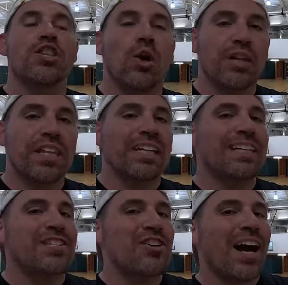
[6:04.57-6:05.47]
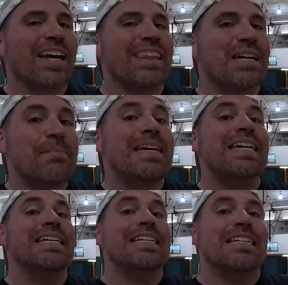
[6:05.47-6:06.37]
The only thing that does not get them
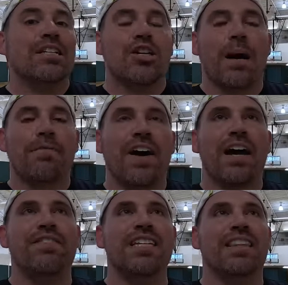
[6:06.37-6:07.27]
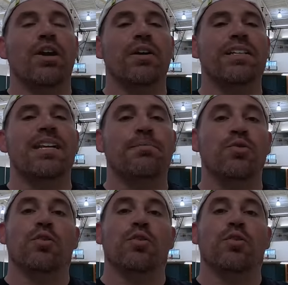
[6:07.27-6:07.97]
into the top five is that they don't accept an